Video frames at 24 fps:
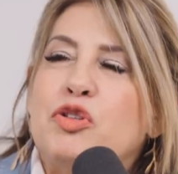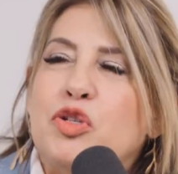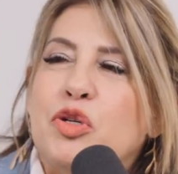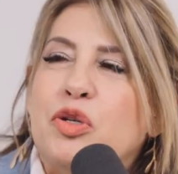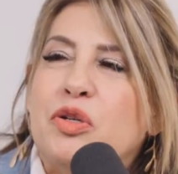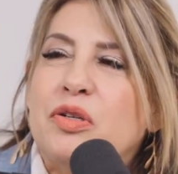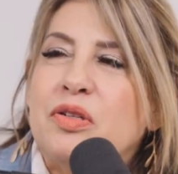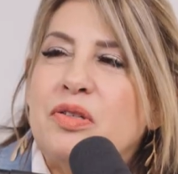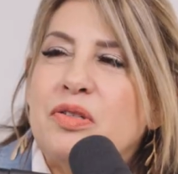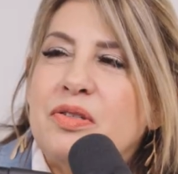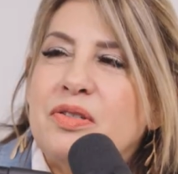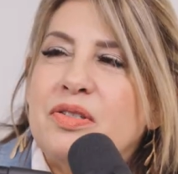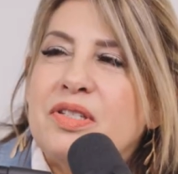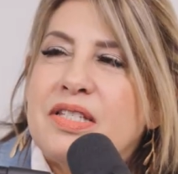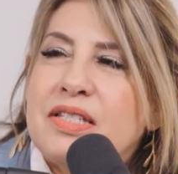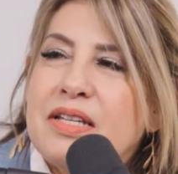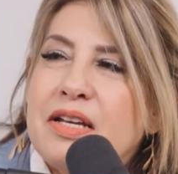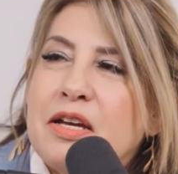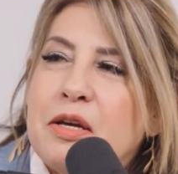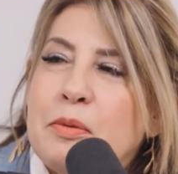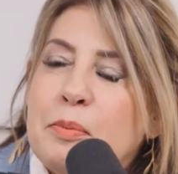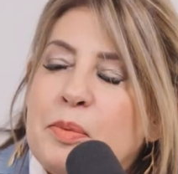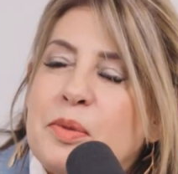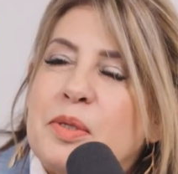turtle
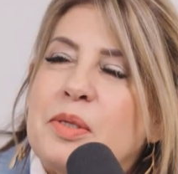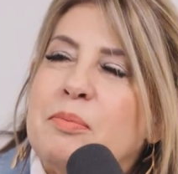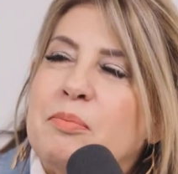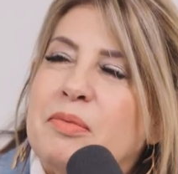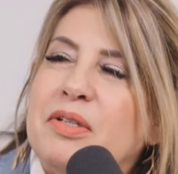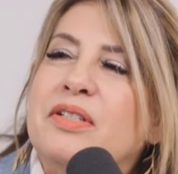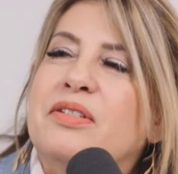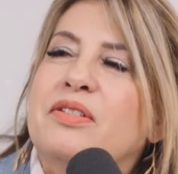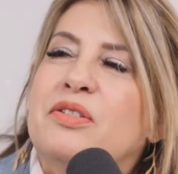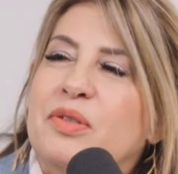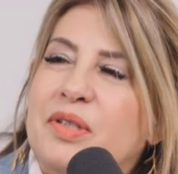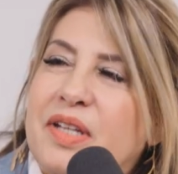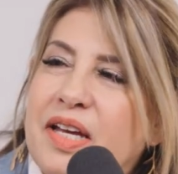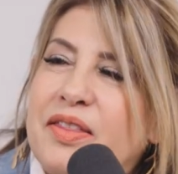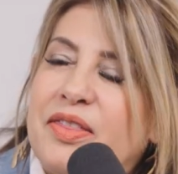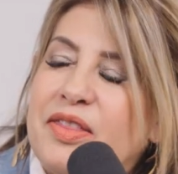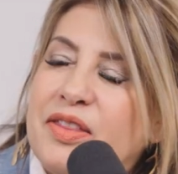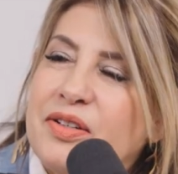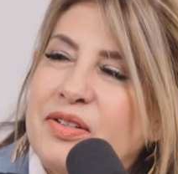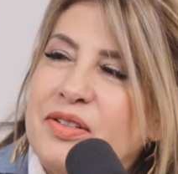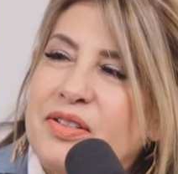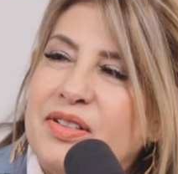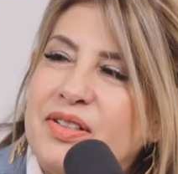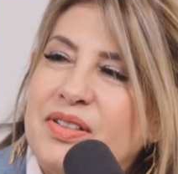steps, but you
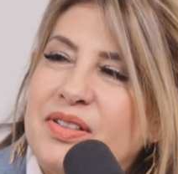get there.